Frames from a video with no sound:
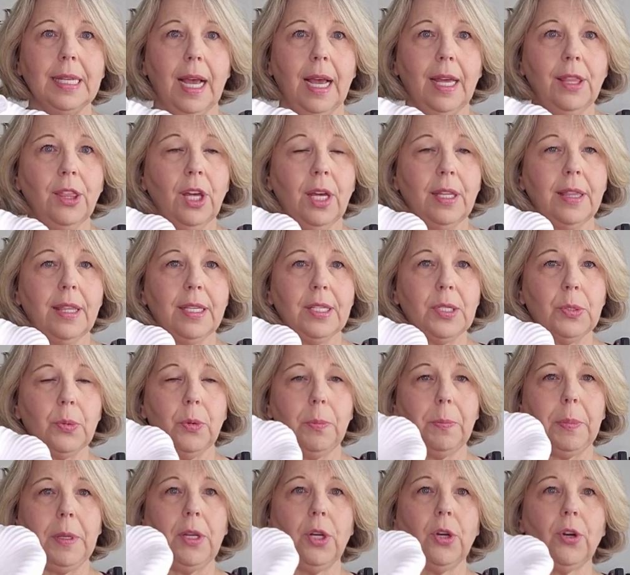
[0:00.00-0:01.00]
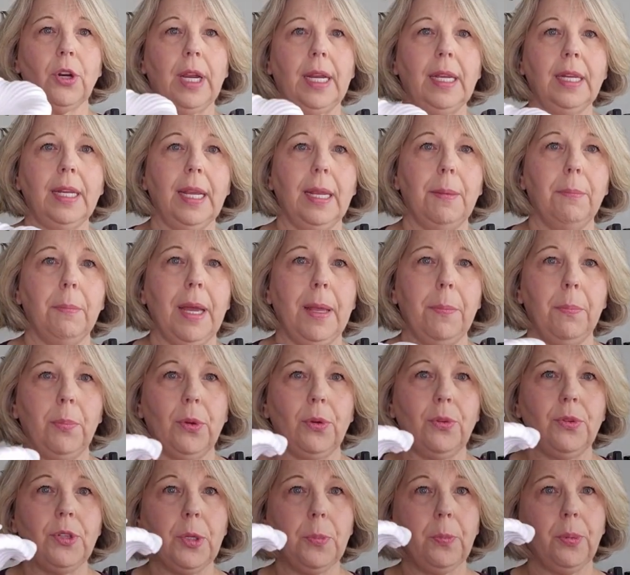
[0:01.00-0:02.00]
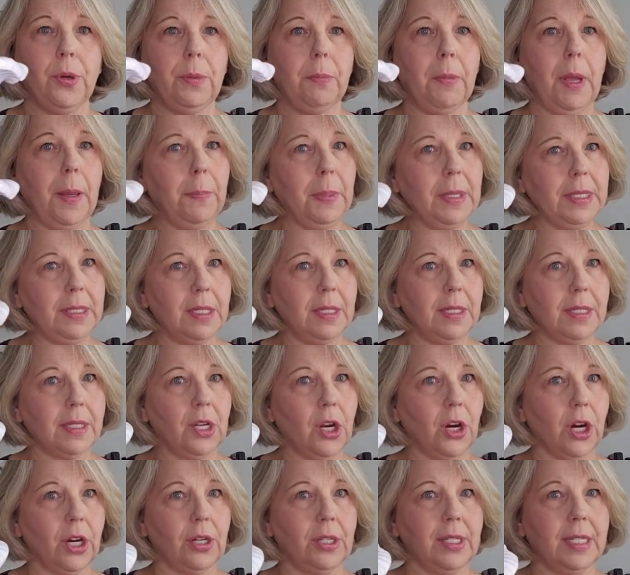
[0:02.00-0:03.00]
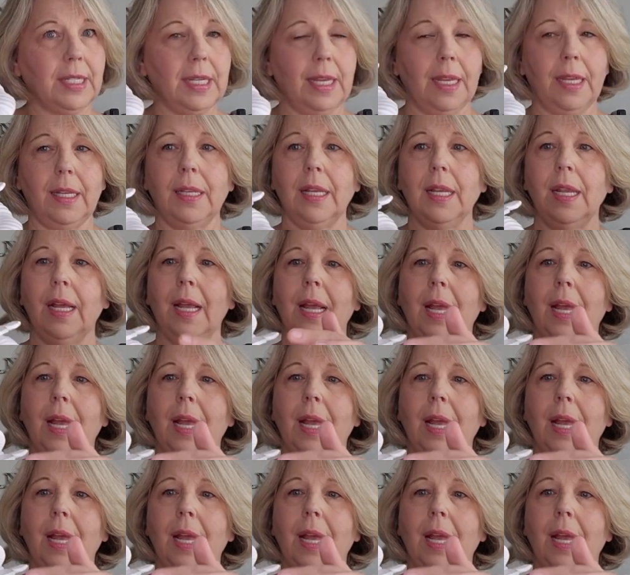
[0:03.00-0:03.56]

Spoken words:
I thought this would be great in my booth to put my business cards in.